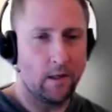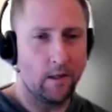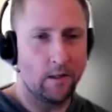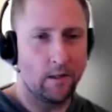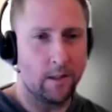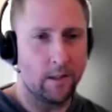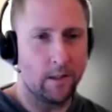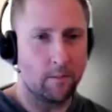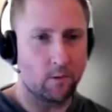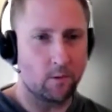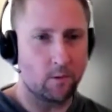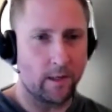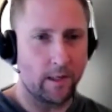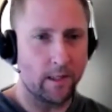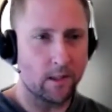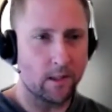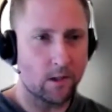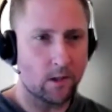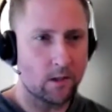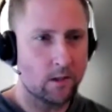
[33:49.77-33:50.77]
His name is
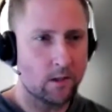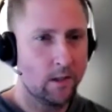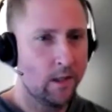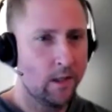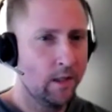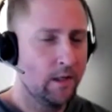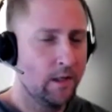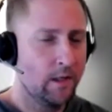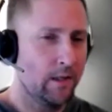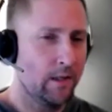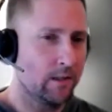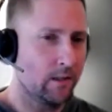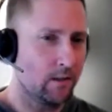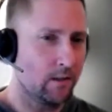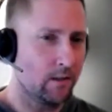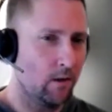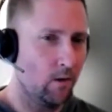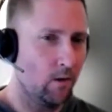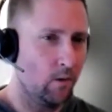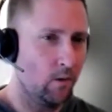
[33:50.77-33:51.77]
Rakesh. And
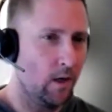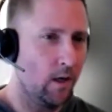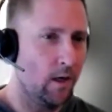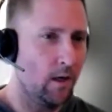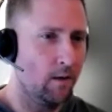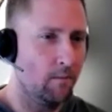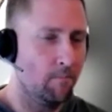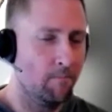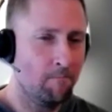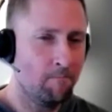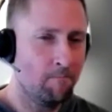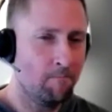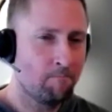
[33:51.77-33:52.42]
so,